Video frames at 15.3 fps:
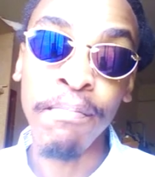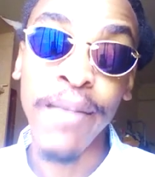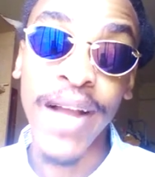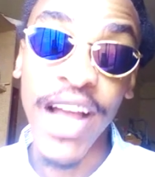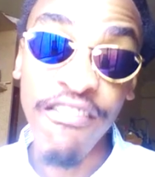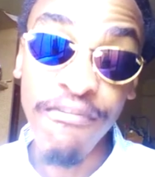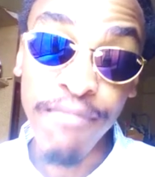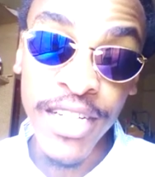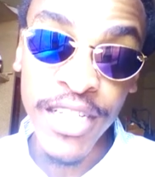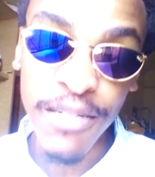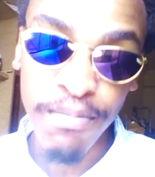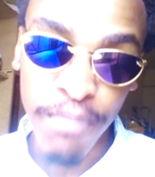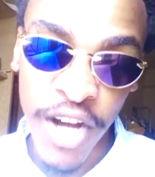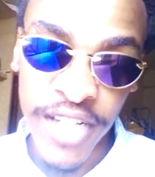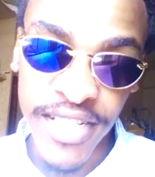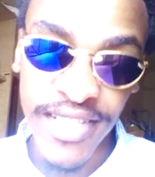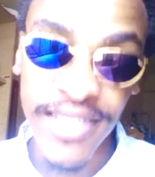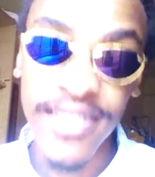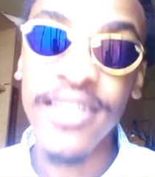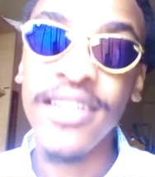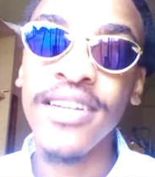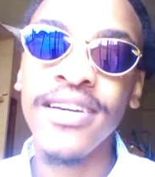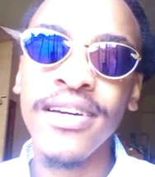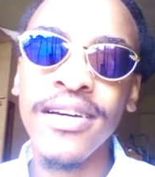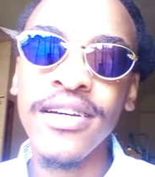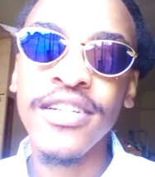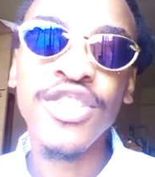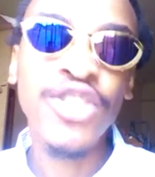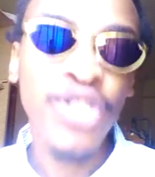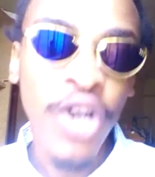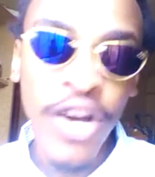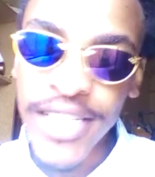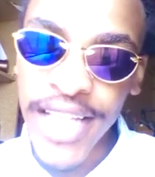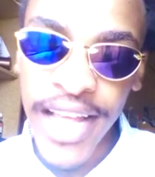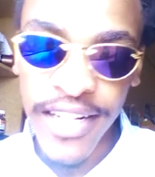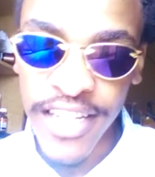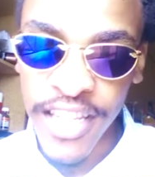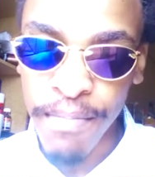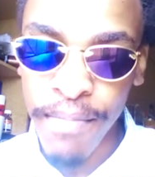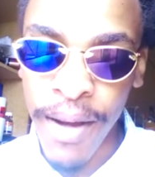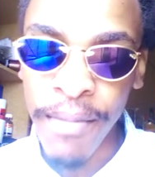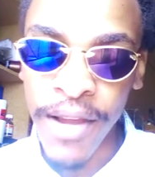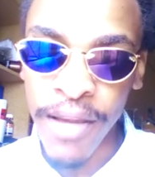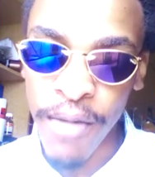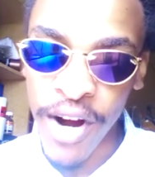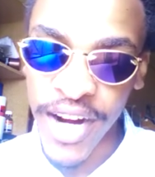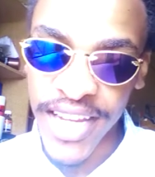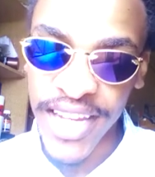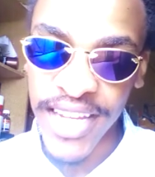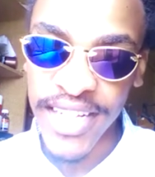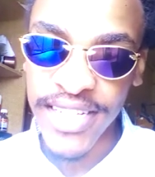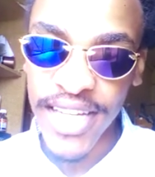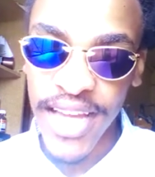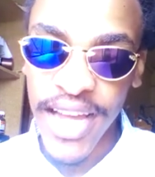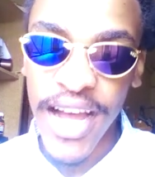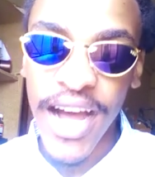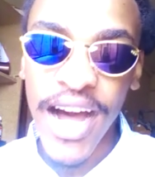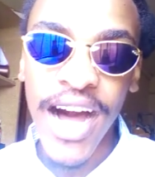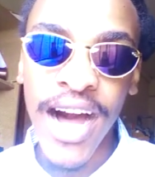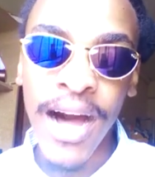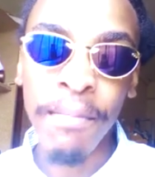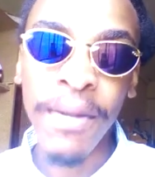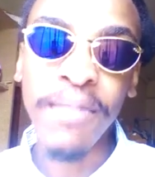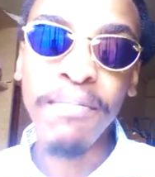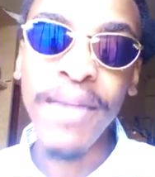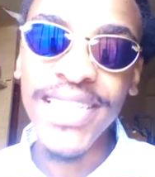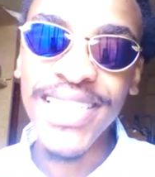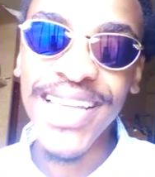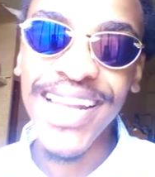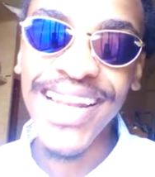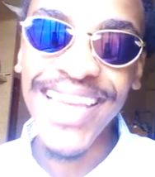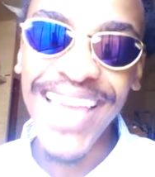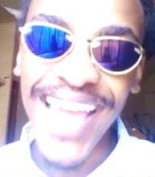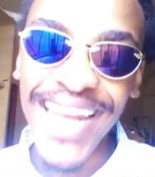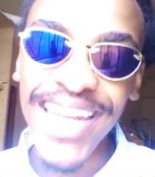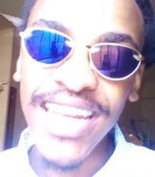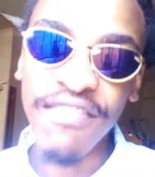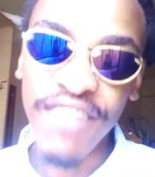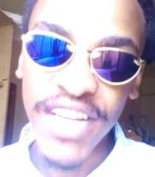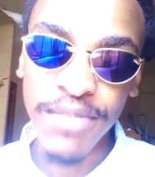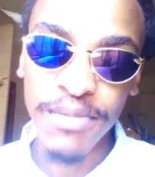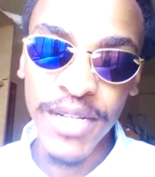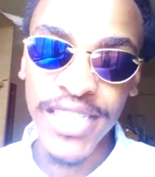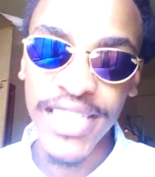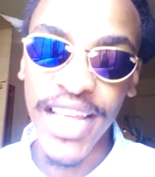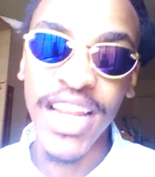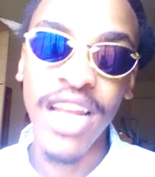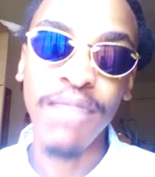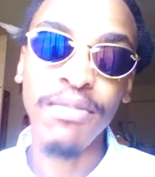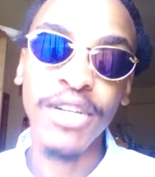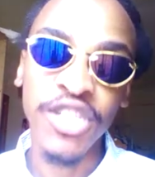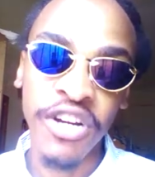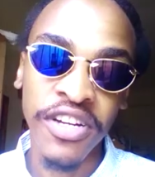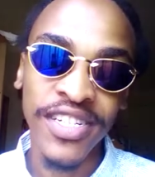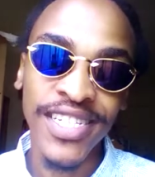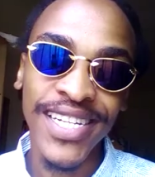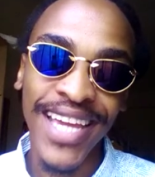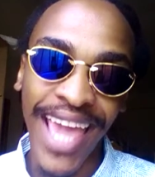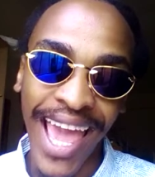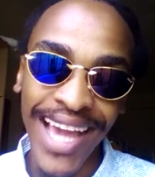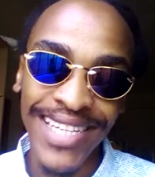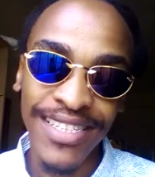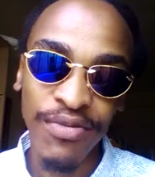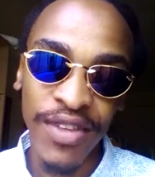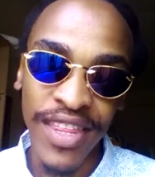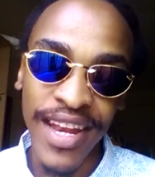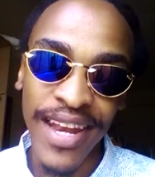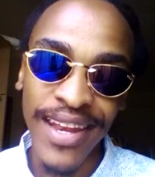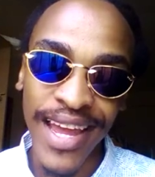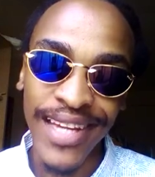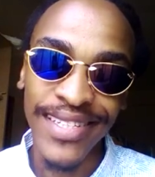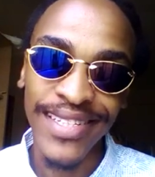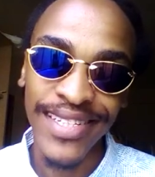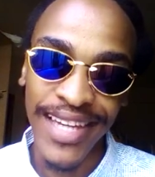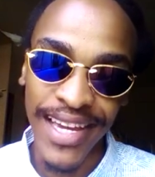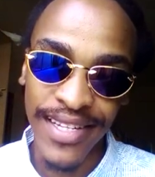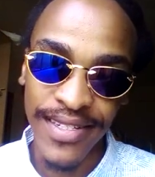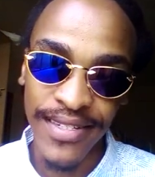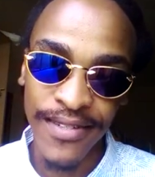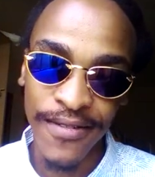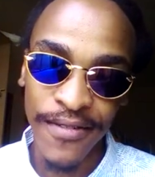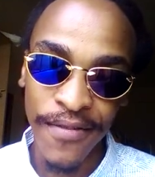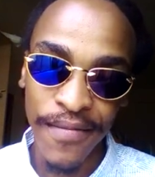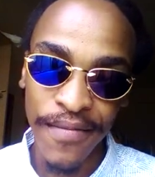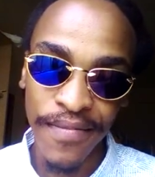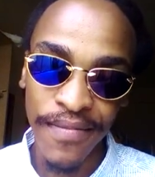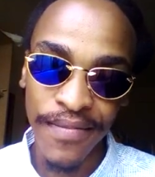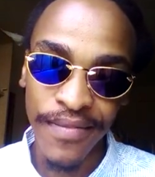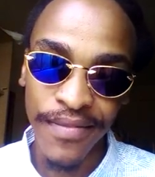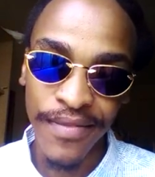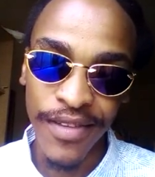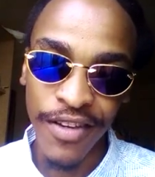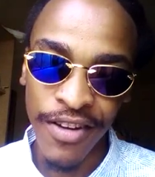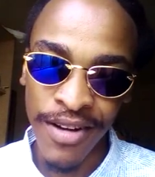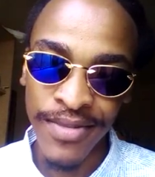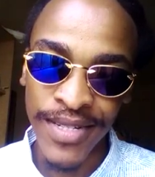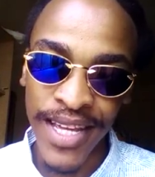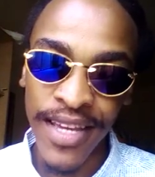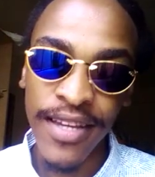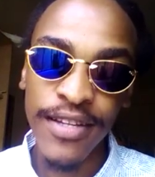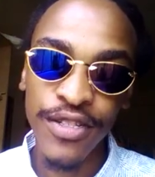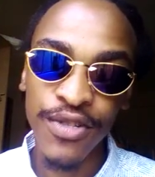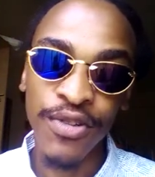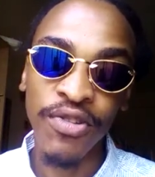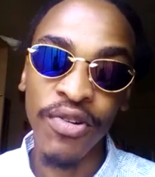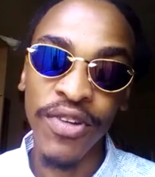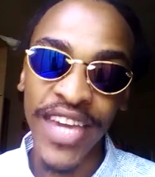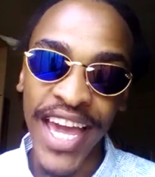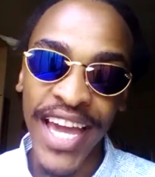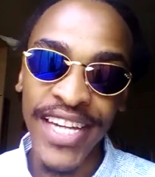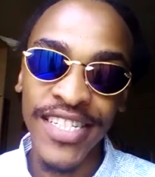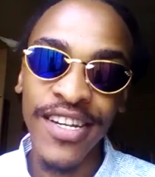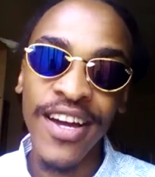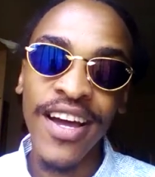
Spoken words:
government bonds, stocks held in the public market, but basically any investment that can be turned to cash within 90 days. You know what I'm saying? So your cash